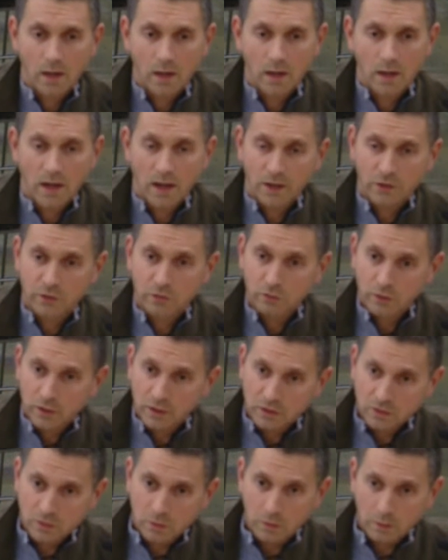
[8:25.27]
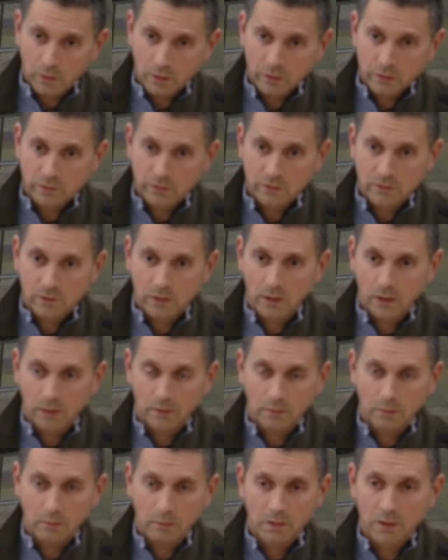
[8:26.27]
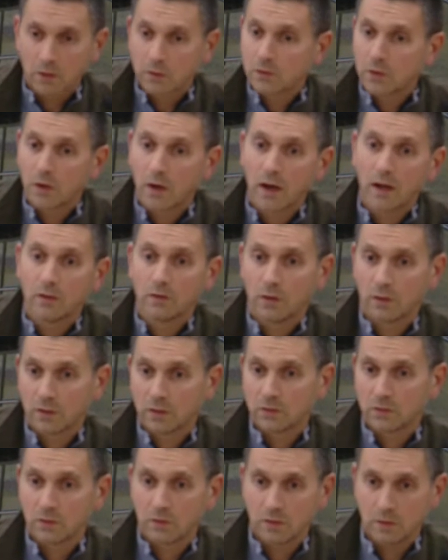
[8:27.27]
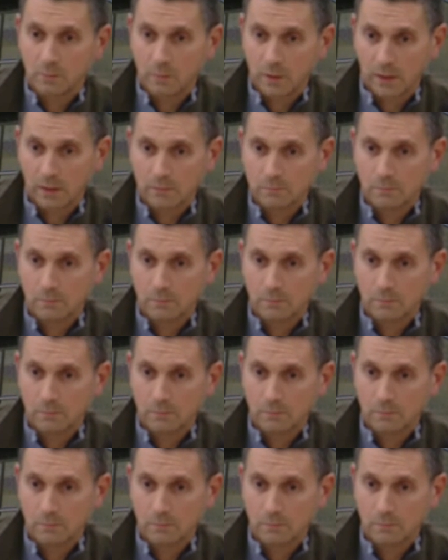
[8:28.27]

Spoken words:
it has to run its course. We don't know how long it's going to be.